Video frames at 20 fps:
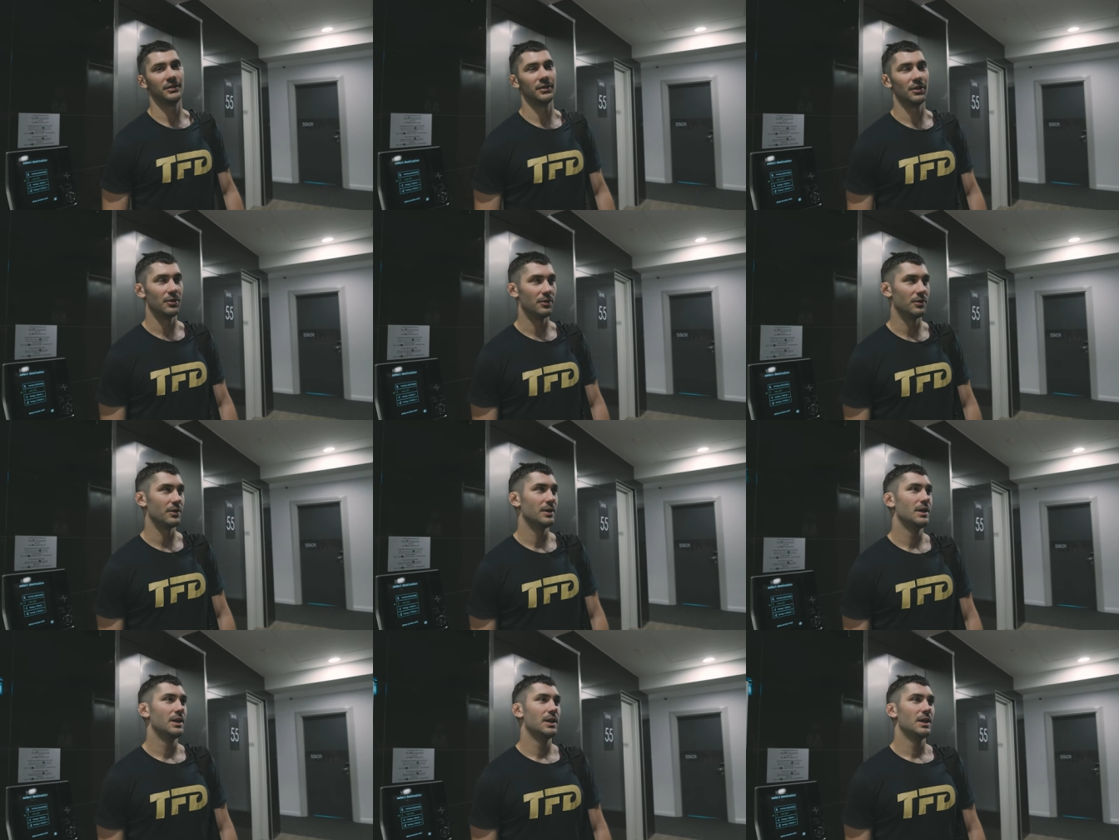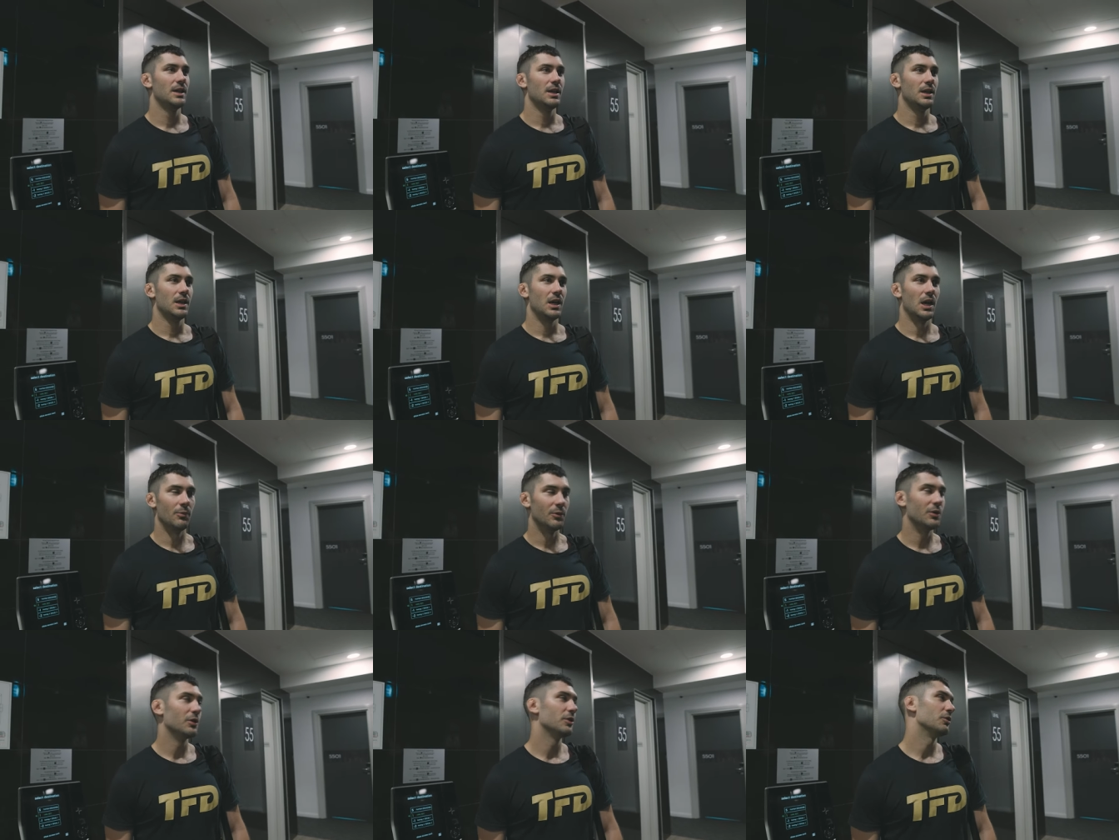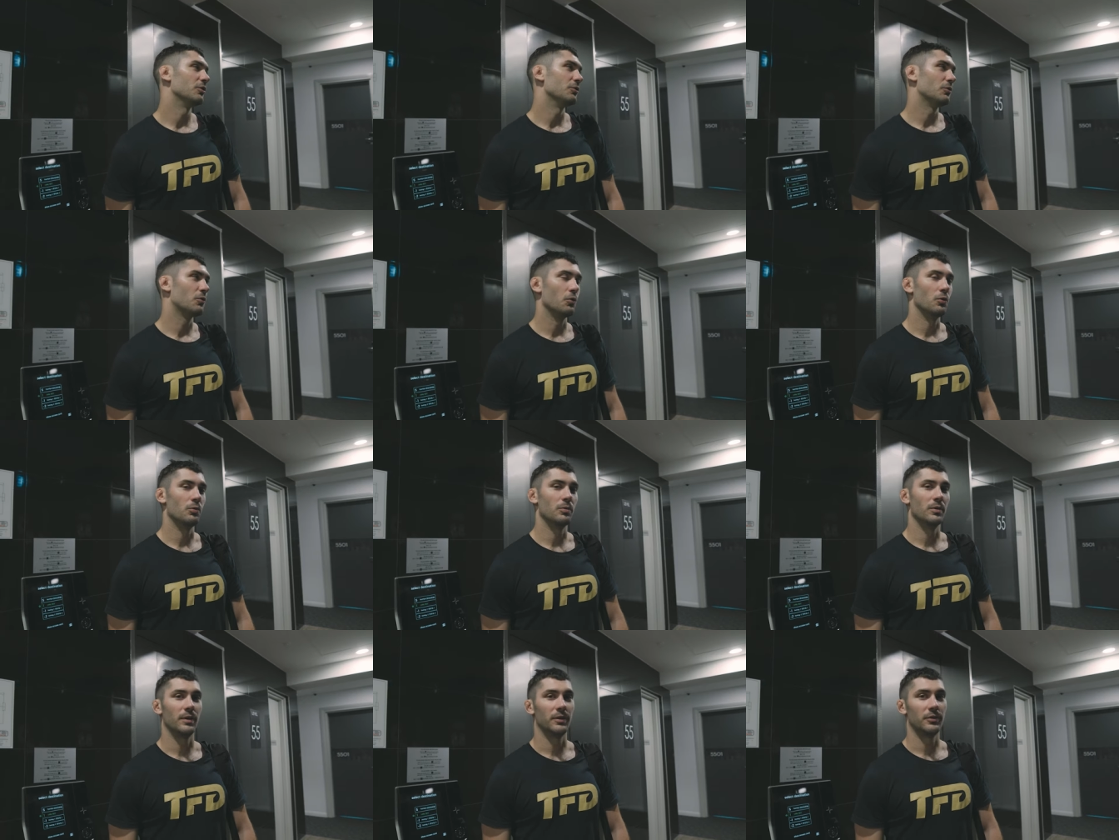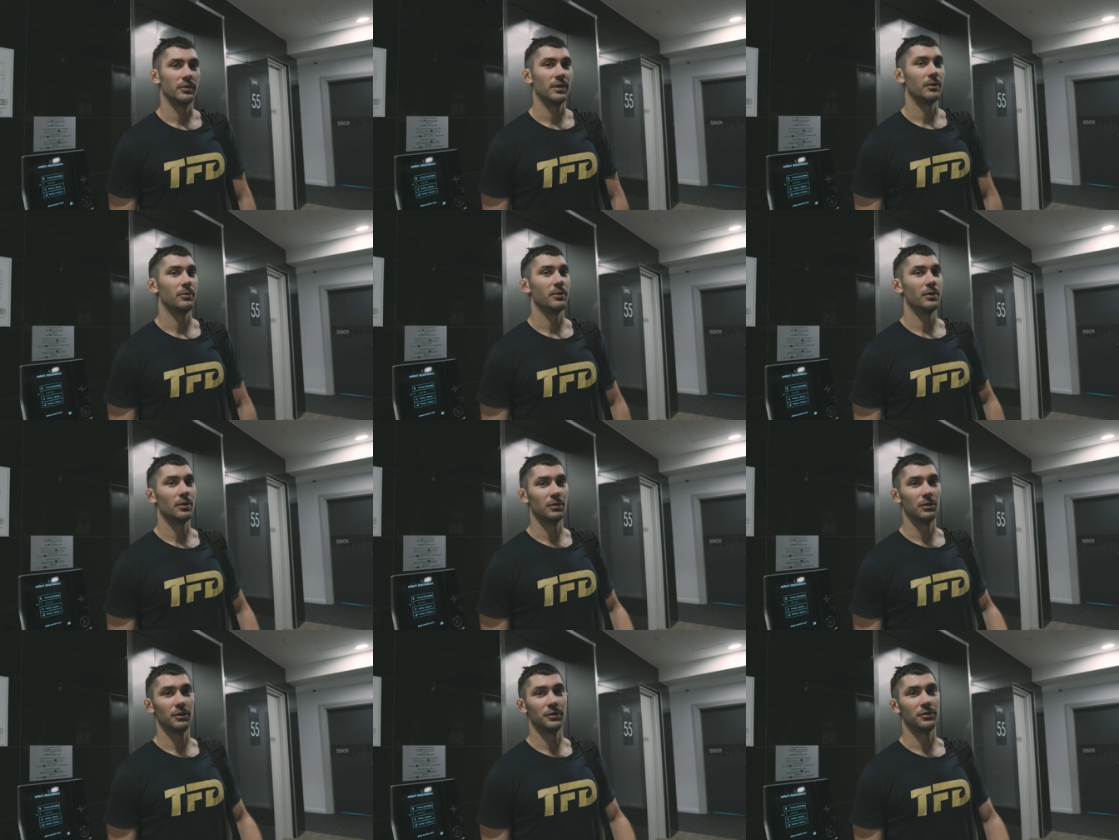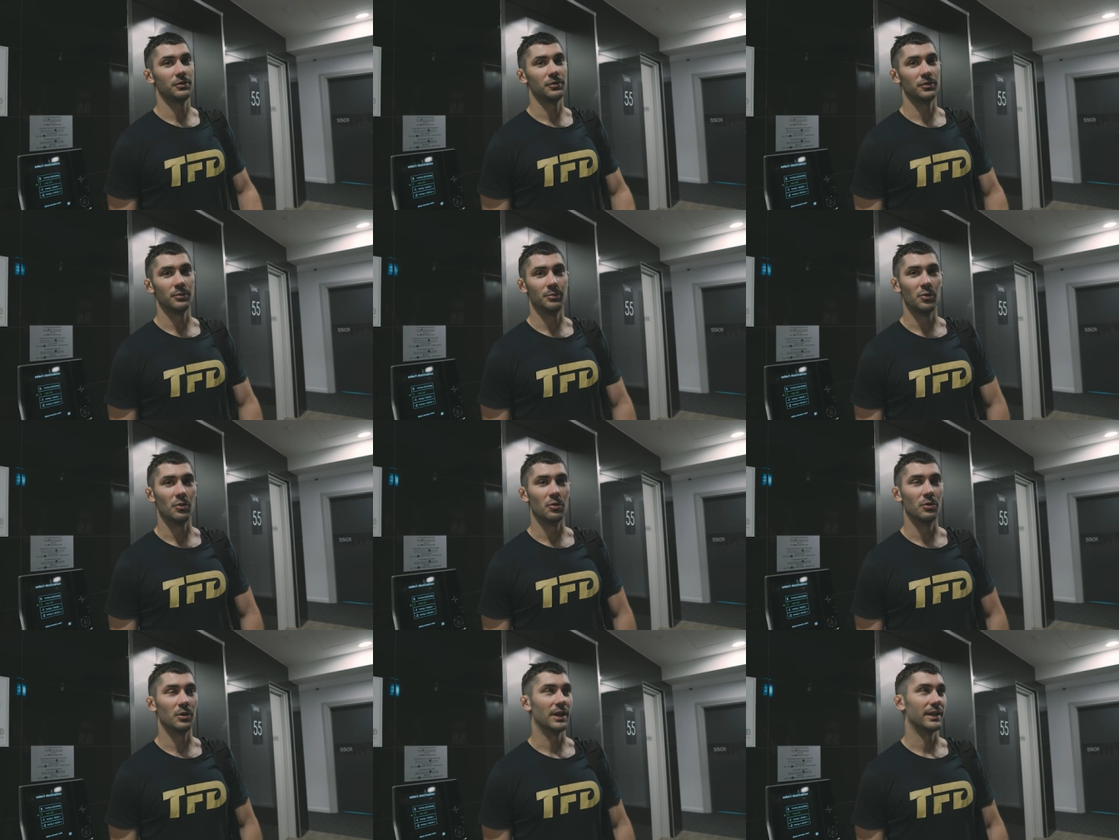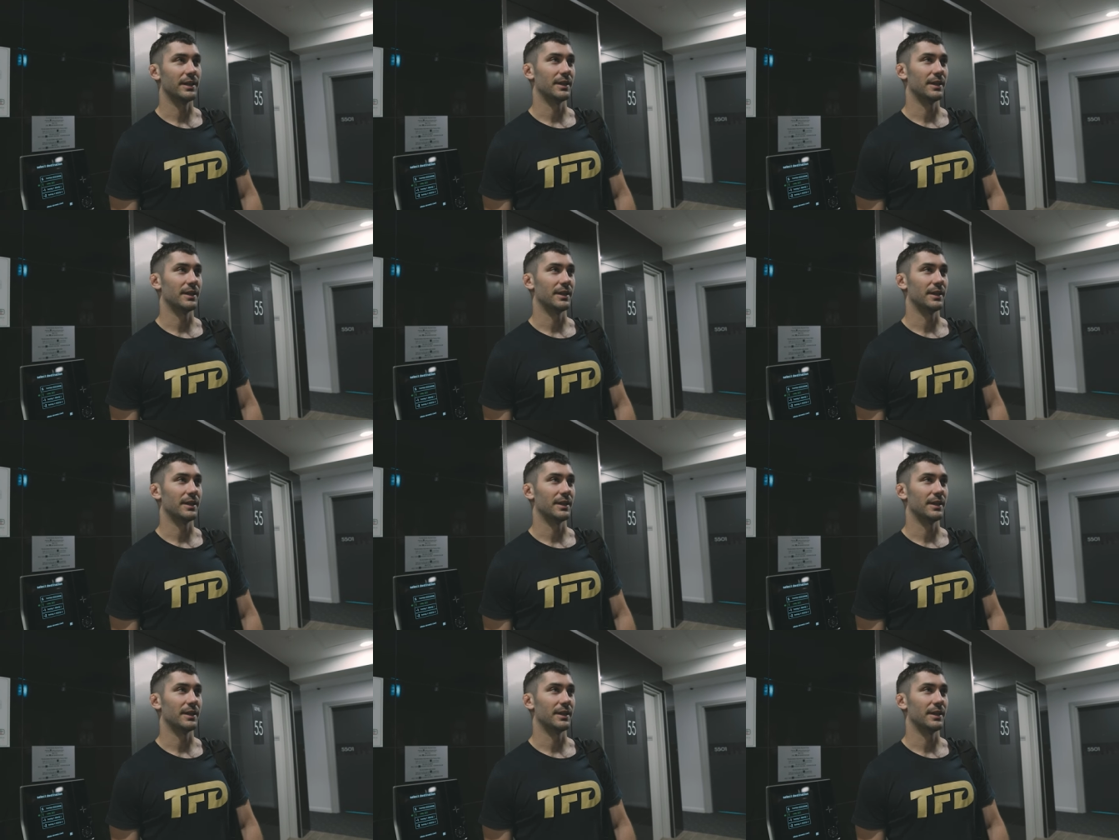So and we've got a good crew with us, like we've got lots of support.